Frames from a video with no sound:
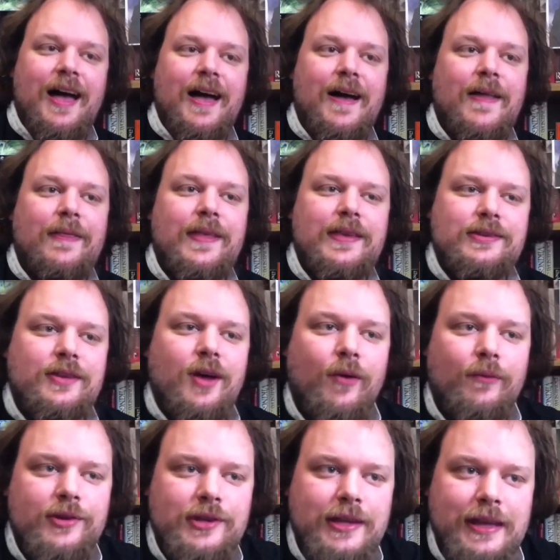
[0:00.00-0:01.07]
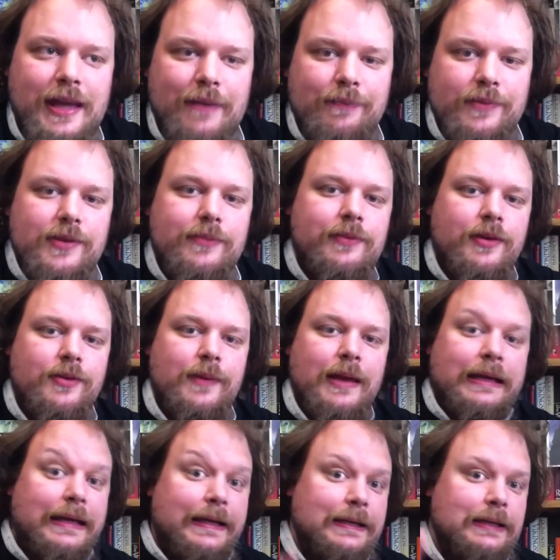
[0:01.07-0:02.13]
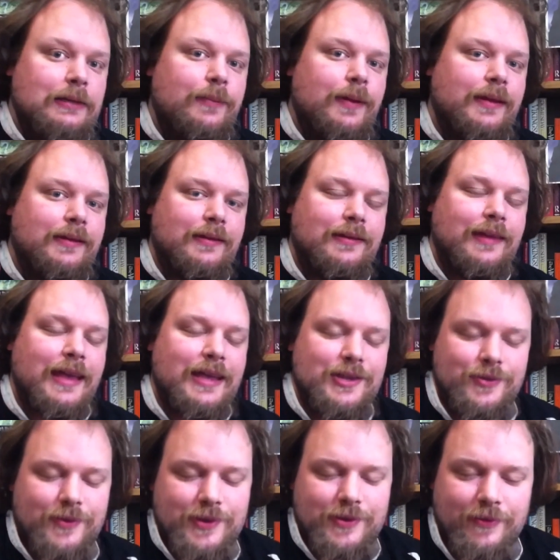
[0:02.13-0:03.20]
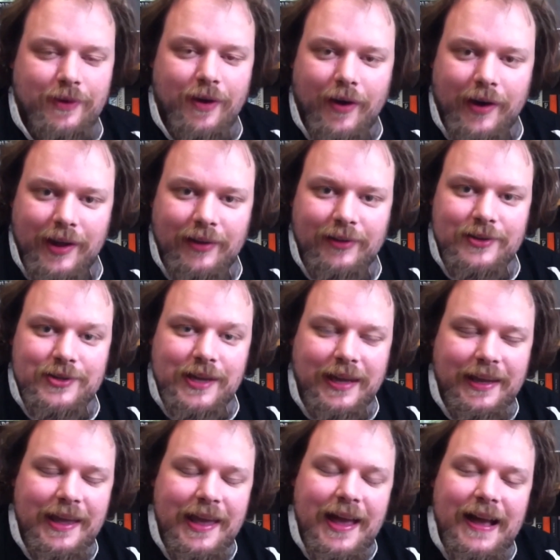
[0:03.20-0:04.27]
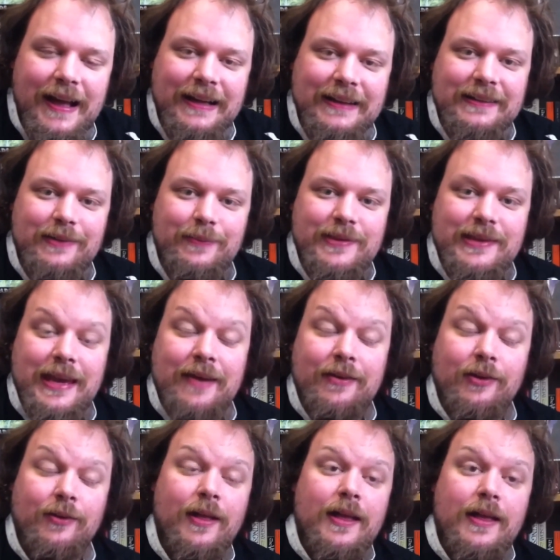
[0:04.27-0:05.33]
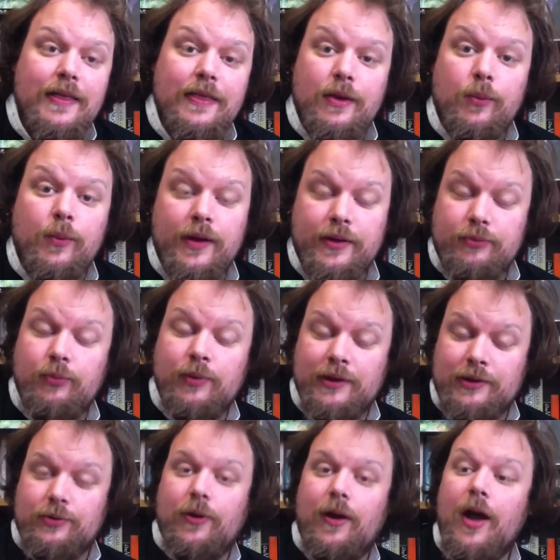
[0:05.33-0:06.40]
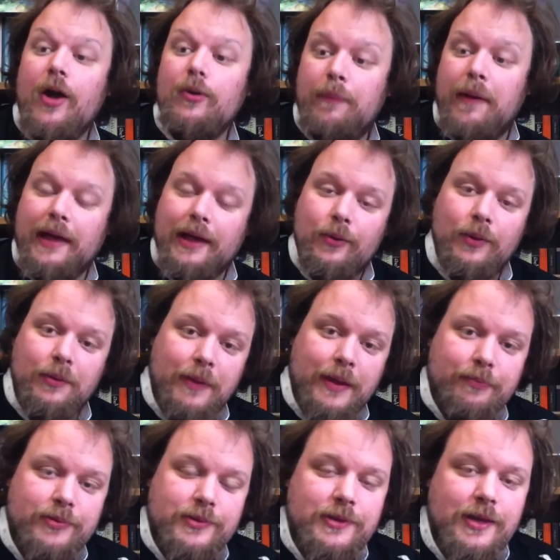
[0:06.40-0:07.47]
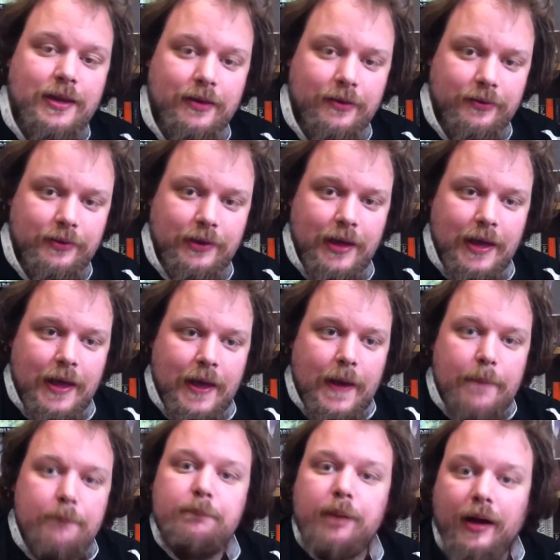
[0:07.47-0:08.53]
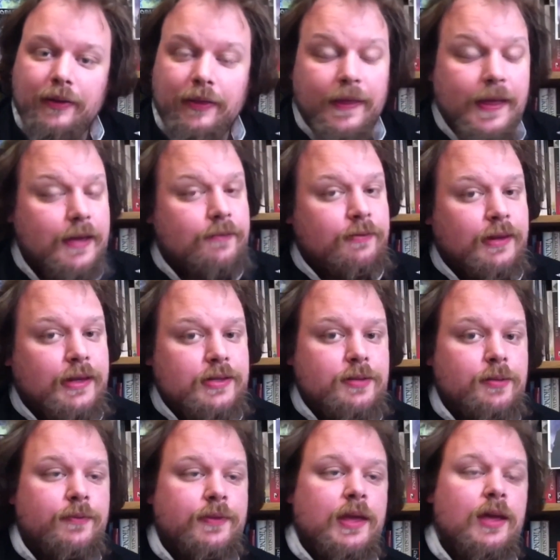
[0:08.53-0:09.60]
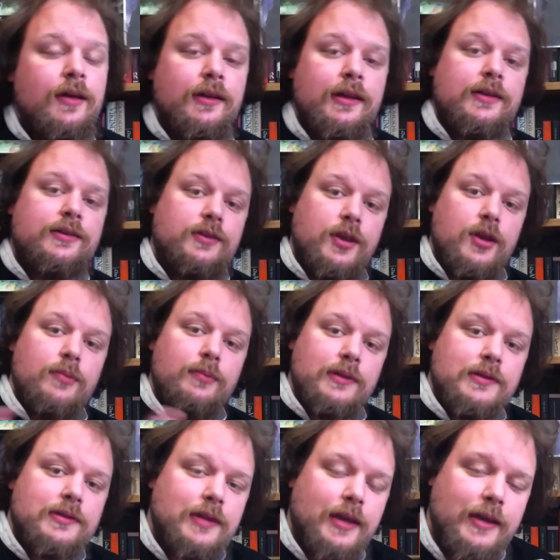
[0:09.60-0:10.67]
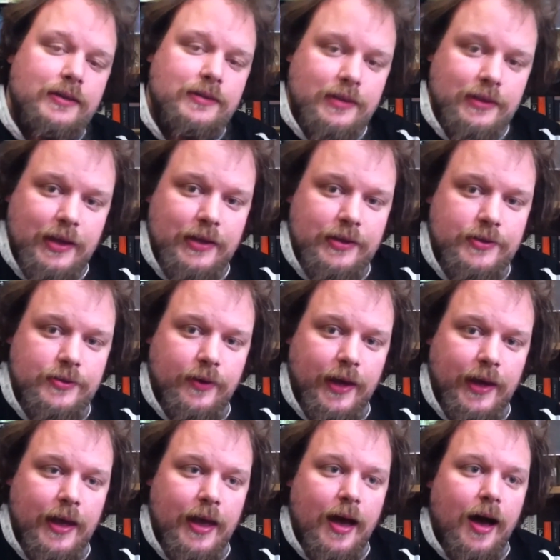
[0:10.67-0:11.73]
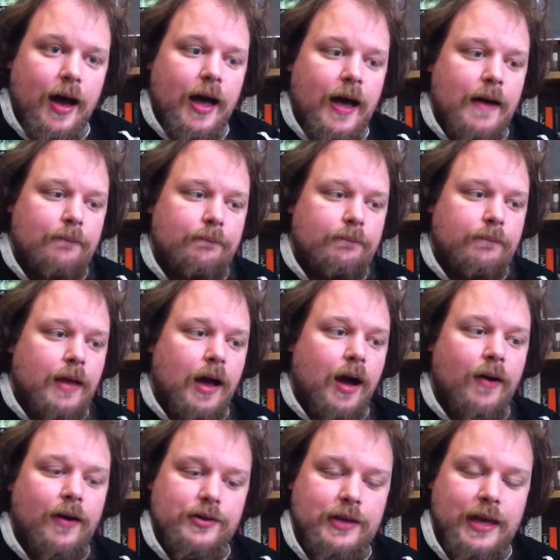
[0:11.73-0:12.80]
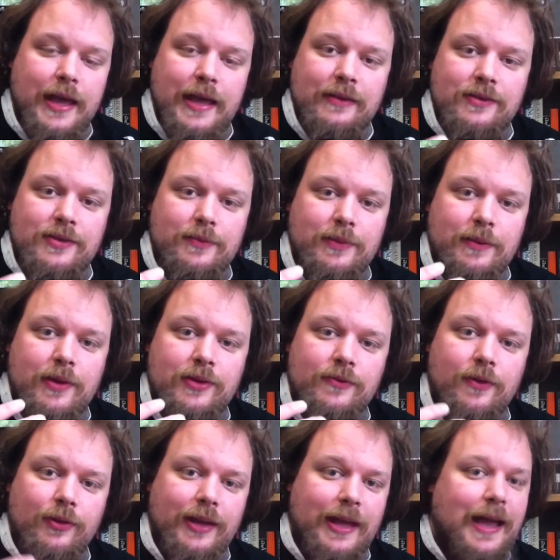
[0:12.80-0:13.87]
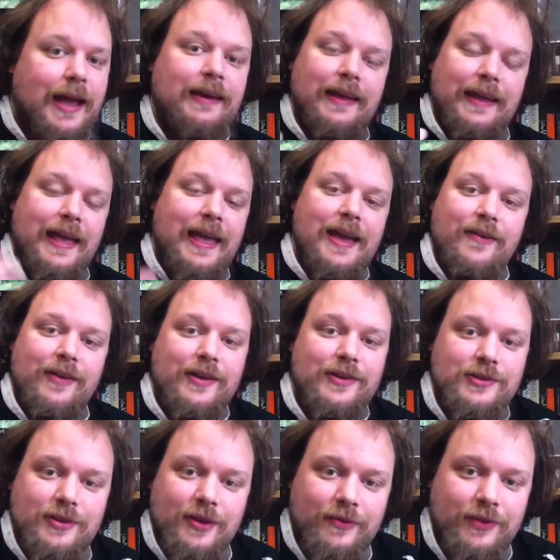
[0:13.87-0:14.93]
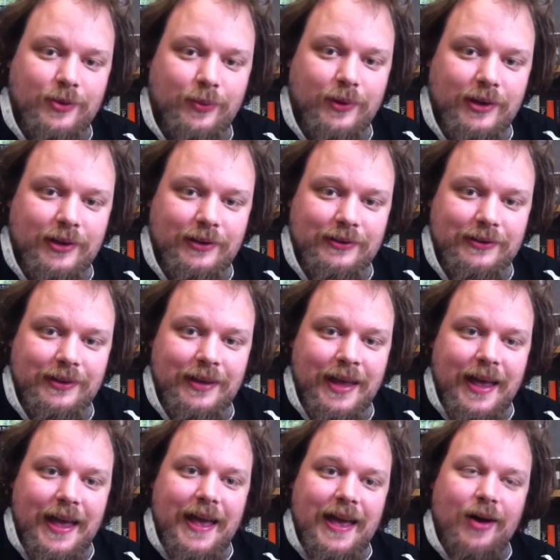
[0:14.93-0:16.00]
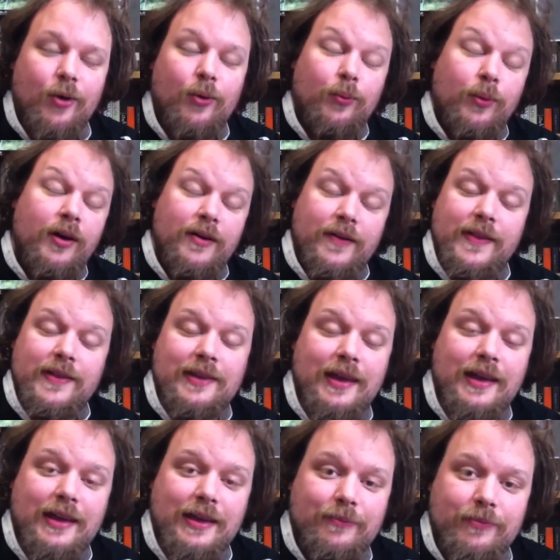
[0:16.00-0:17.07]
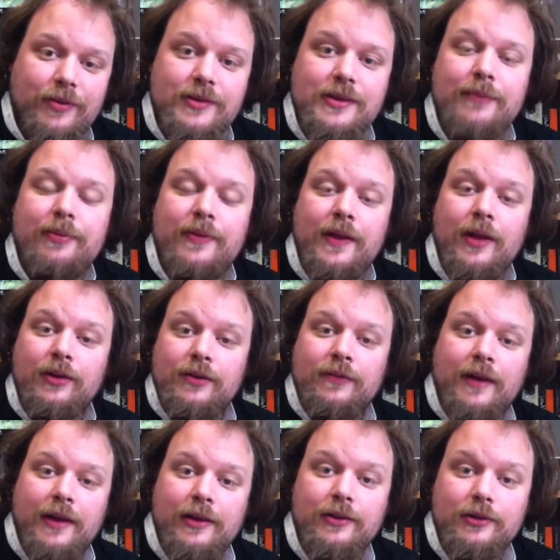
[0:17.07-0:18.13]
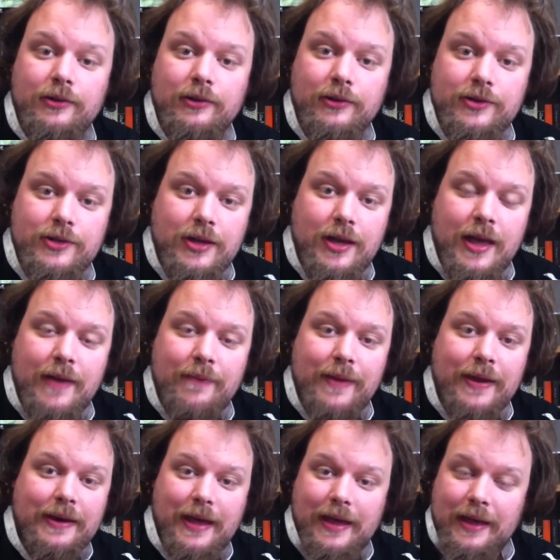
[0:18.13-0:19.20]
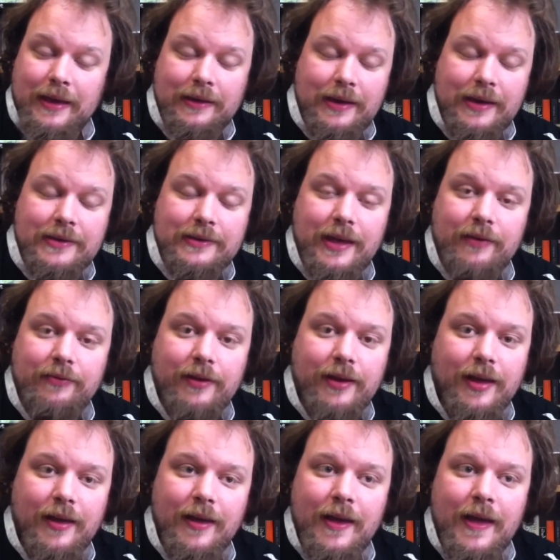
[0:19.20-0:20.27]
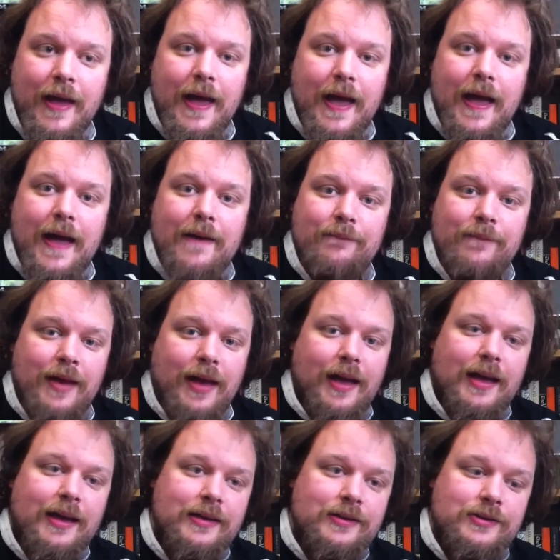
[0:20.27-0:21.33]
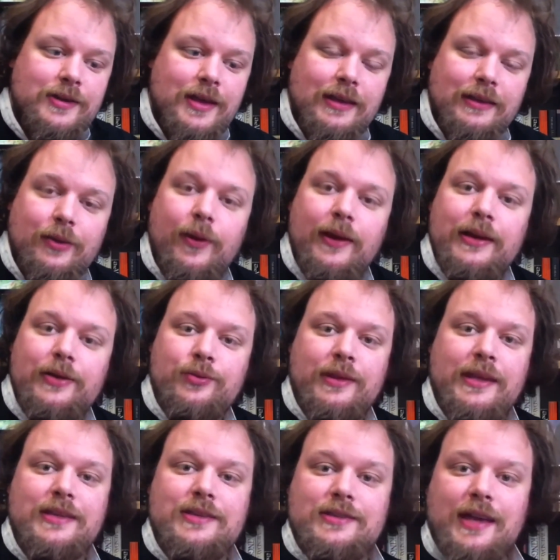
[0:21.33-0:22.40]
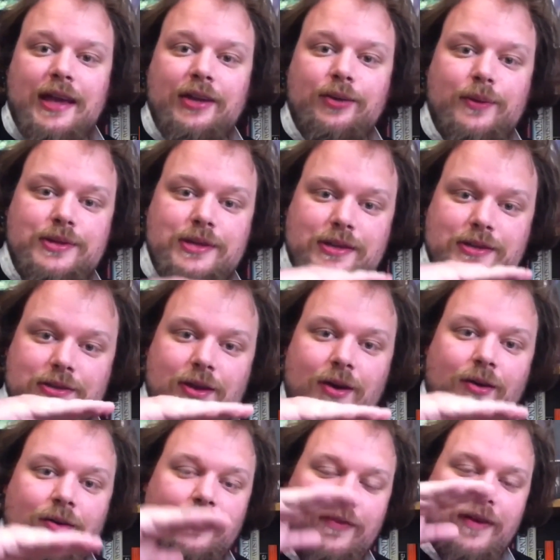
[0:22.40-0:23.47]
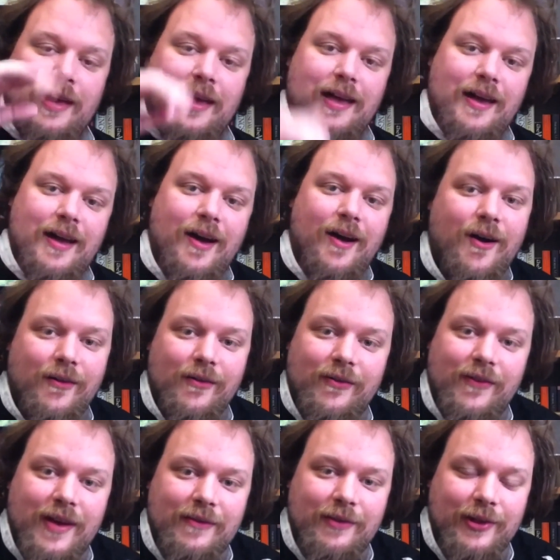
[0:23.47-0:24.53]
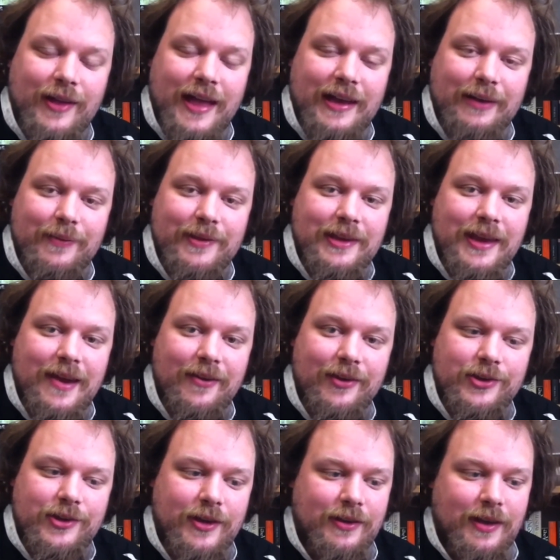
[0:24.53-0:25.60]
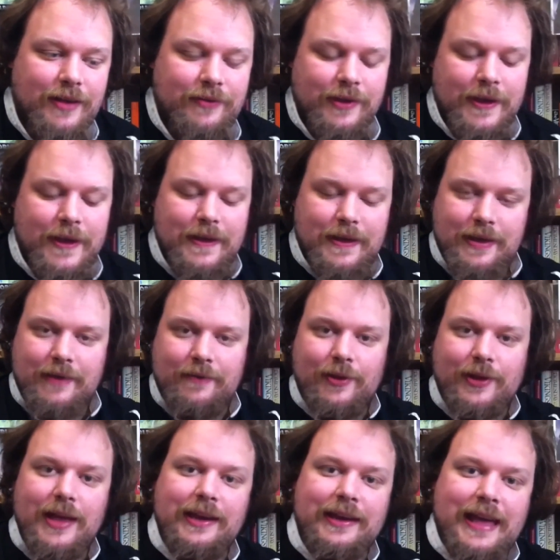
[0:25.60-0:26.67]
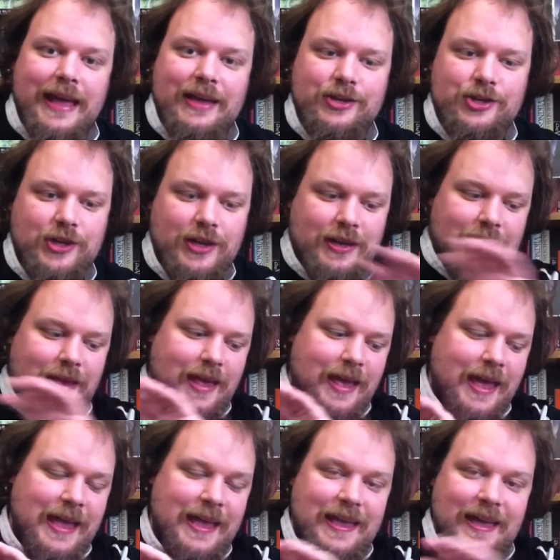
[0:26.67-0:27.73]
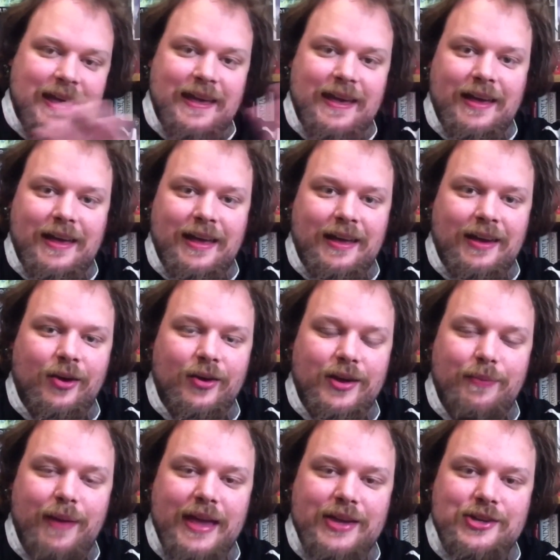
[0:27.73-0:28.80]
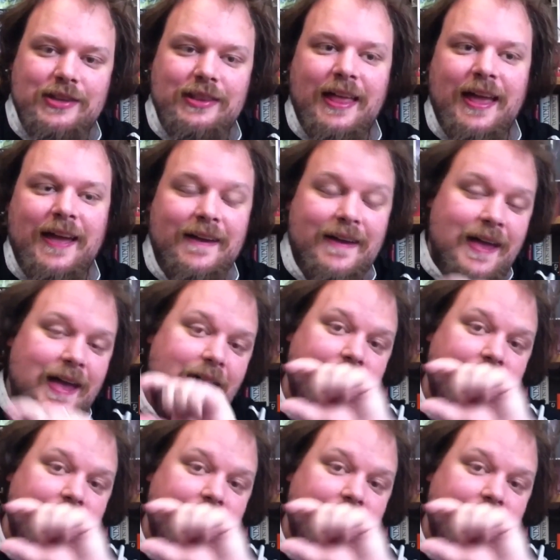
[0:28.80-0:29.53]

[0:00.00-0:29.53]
Uh, and this obviously can sometimes be a little bit dangerous for archaeology and the material that we're, we're hoping will be preserved. But thankfully, some of the earliest human sites in history um, are actually in some of the most volcanic areas of the world, uh, or were at the time. For example, the Olduvai Gorge um, in, in East Africa um, has quite literally sandwiches of, uh, of uh, volcanic material. So you'll have uh, volcanic ash, a, uh, an occupation layer,